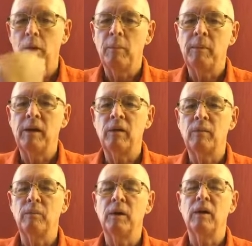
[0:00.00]

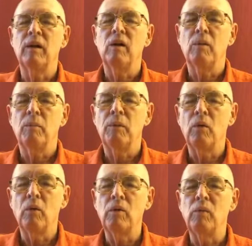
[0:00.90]
But
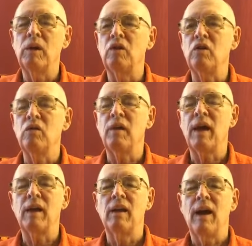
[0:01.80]
when we do
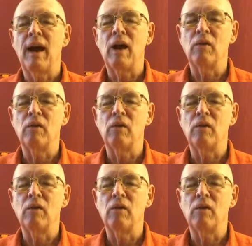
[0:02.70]
that out